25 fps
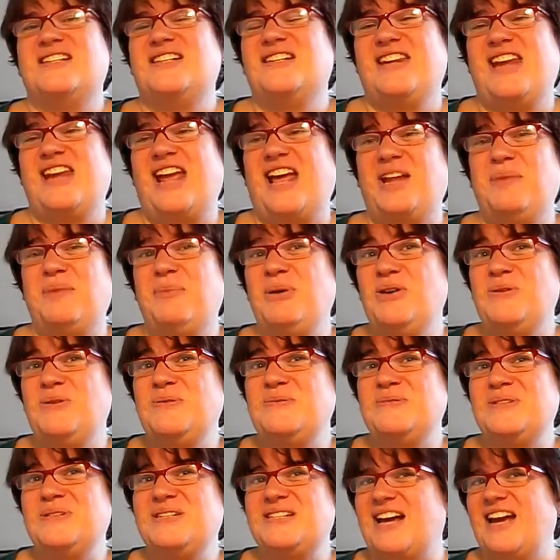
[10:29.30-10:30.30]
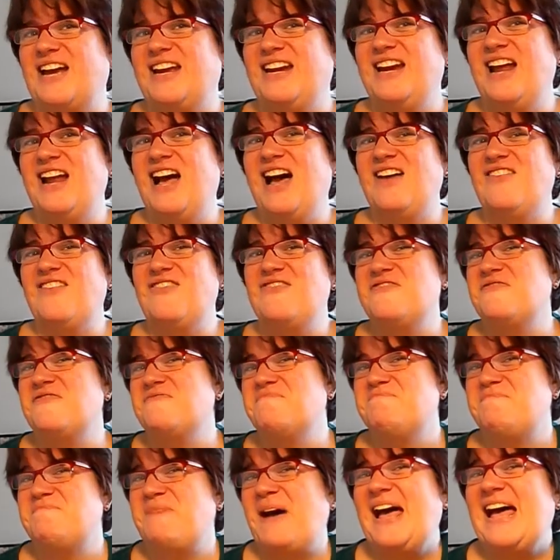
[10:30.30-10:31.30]
Naila Moon signing off.
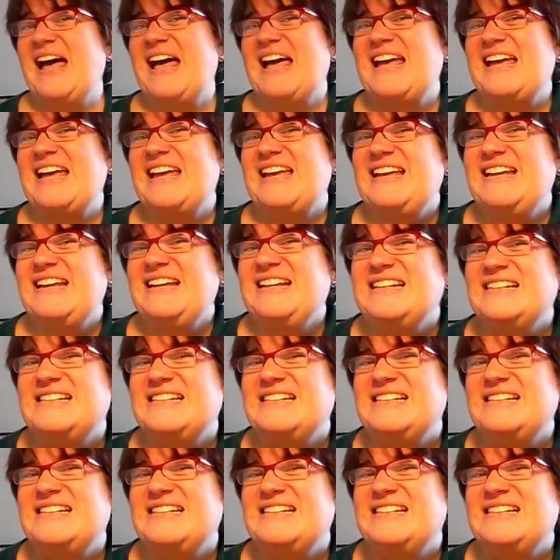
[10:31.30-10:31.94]
Bye.